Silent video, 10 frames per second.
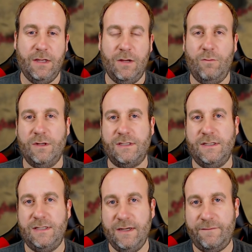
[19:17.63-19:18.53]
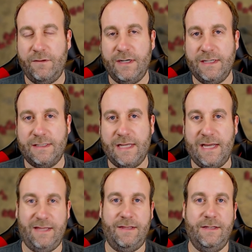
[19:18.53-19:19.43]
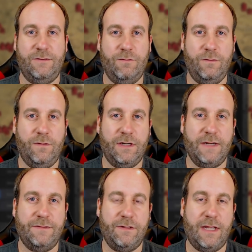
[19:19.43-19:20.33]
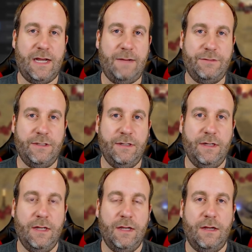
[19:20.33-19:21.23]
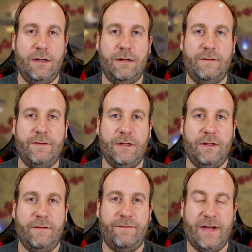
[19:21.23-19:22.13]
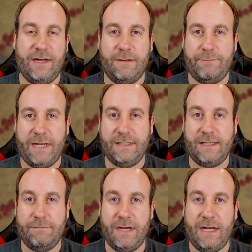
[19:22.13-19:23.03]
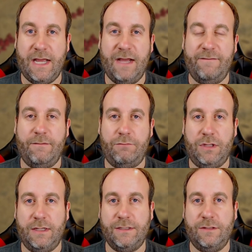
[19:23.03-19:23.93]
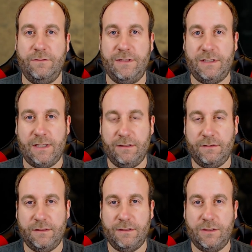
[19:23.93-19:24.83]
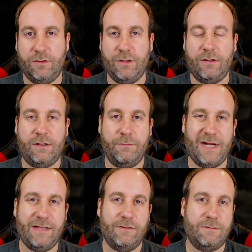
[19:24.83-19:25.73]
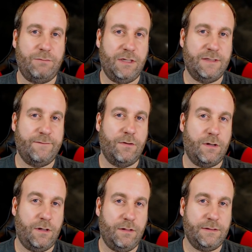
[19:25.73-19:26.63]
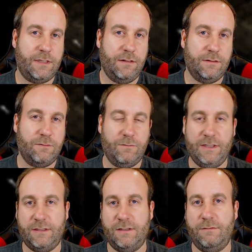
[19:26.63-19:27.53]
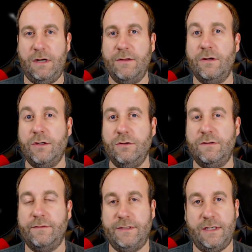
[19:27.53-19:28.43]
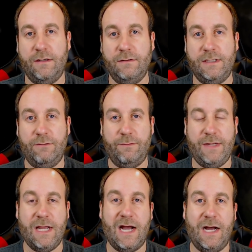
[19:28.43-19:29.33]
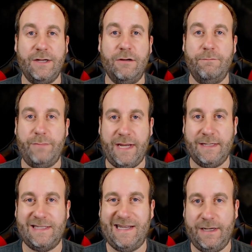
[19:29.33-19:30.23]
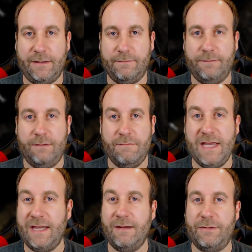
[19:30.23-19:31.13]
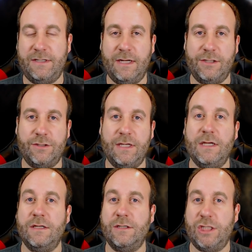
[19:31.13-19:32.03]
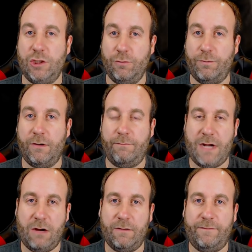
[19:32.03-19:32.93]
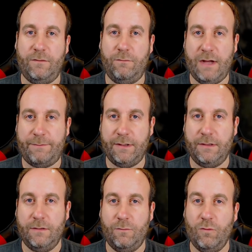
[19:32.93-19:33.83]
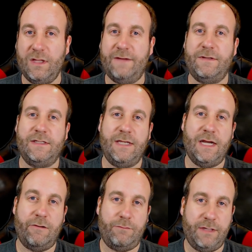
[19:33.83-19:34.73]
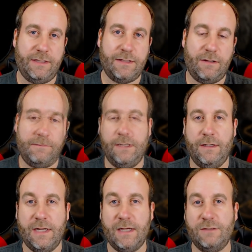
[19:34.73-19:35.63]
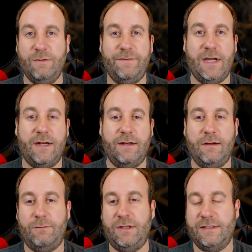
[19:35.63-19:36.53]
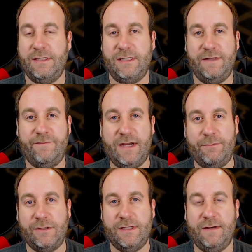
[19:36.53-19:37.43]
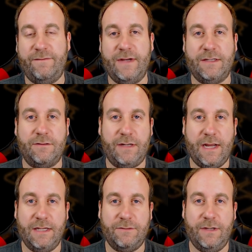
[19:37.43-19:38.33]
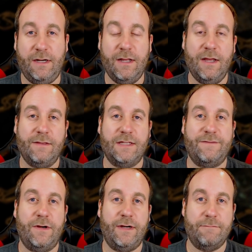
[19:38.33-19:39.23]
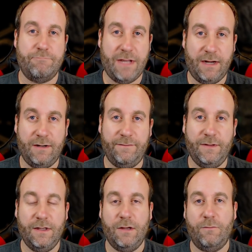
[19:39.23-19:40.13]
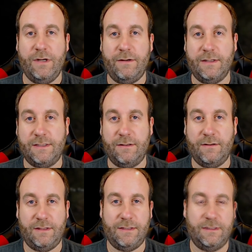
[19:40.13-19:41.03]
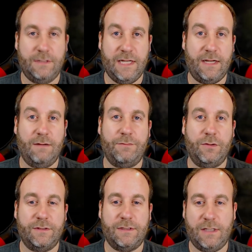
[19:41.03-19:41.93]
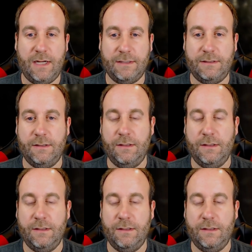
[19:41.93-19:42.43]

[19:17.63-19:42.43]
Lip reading: What's different is that this rune word gives you the option of finding a base that might have +2 skills. So you could combine those +4 to all skills with some other useful skills that would be on your base item, making a potentially super powerful weapon. We'll have to see how it plays out. Next, we've got a +65% faster cast rate. That's very competitive when you consider that this is taking up both slots.